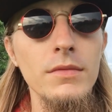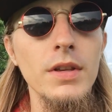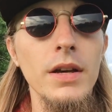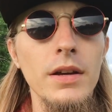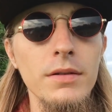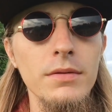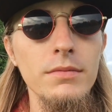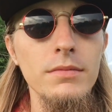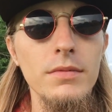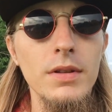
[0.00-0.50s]

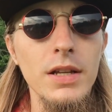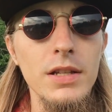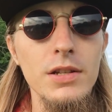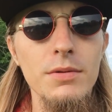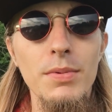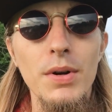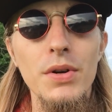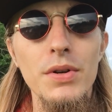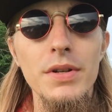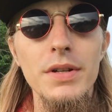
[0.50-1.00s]
Yeah, that's
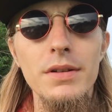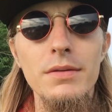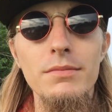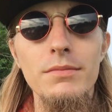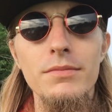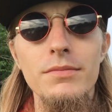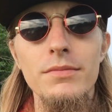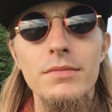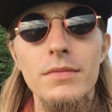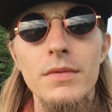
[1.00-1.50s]
about it.
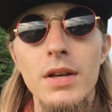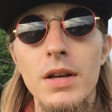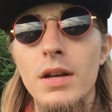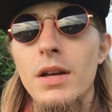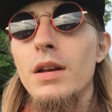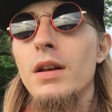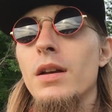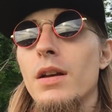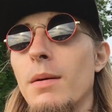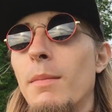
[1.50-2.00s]

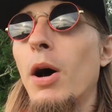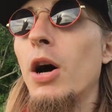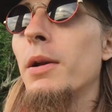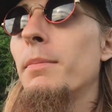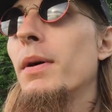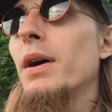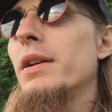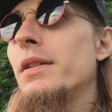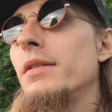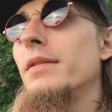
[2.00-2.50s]
Come
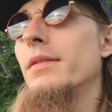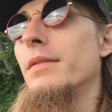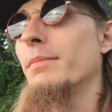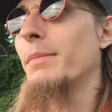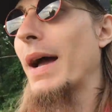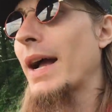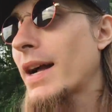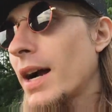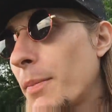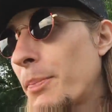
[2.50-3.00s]
on, bud.
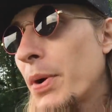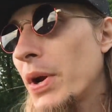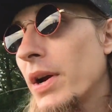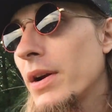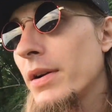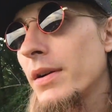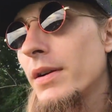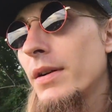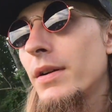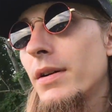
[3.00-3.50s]
Back up
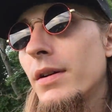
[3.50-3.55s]
here.